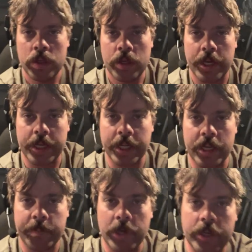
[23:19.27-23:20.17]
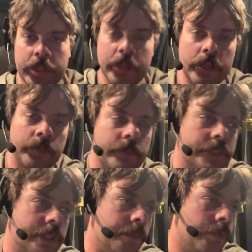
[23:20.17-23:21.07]
I'm gonna get him on here at
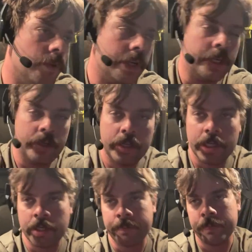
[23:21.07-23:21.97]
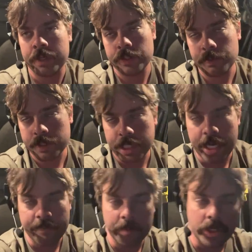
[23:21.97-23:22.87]
some point. I was supposed to
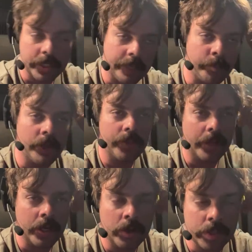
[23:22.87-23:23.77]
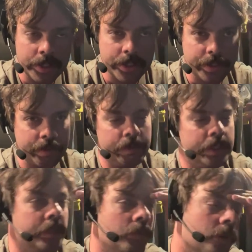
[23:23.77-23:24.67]
have him on like a month ago, and it just
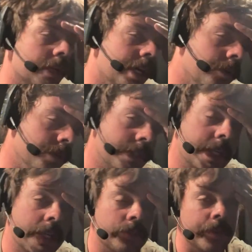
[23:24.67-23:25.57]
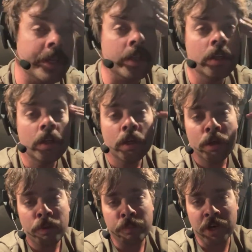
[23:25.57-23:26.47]
didn't work out with the scheduling.
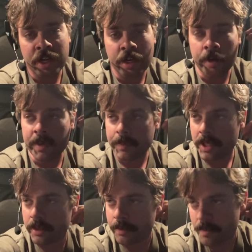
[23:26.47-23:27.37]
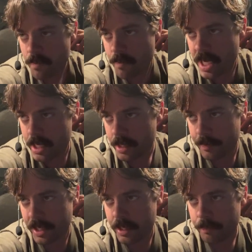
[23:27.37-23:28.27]
But I'm gonna meet
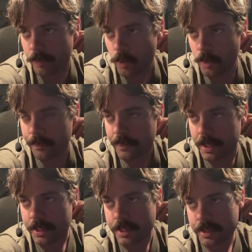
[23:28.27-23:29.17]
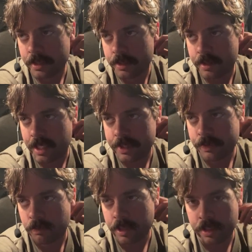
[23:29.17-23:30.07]
him at Pork Fest next
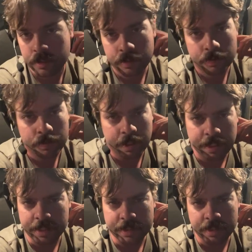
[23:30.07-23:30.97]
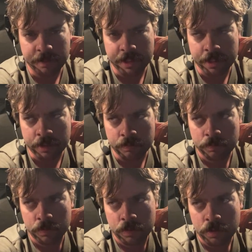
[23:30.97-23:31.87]
week. I think he's gonna be there.
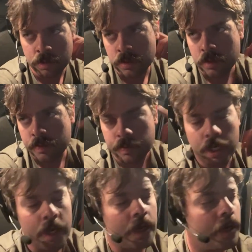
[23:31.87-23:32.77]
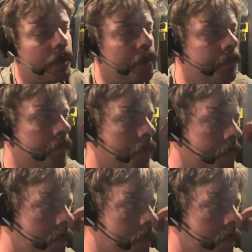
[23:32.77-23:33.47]
Um,